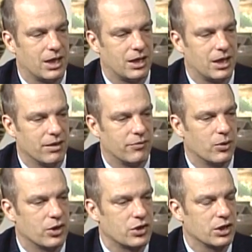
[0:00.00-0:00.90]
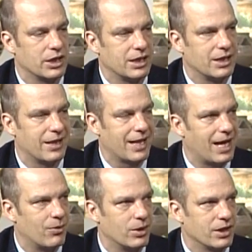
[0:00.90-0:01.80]
Unfortunately,
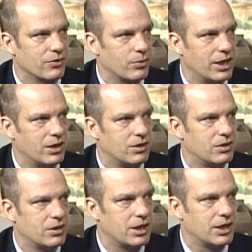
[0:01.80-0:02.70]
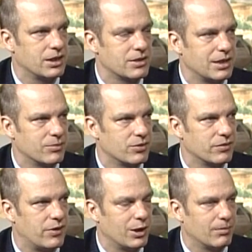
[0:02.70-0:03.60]
that one as well seems to have
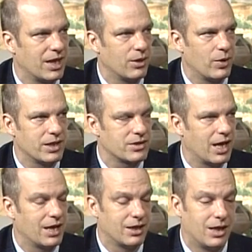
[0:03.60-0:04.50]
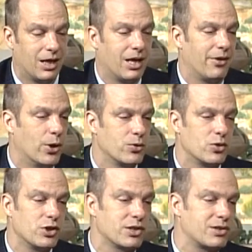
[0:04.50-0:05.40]
fallen by the wayside. And those are
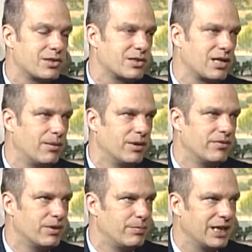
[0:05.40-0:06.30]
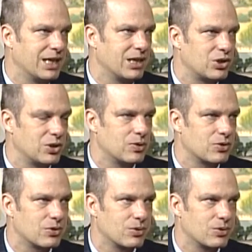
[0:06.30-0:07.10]
just some of the big issues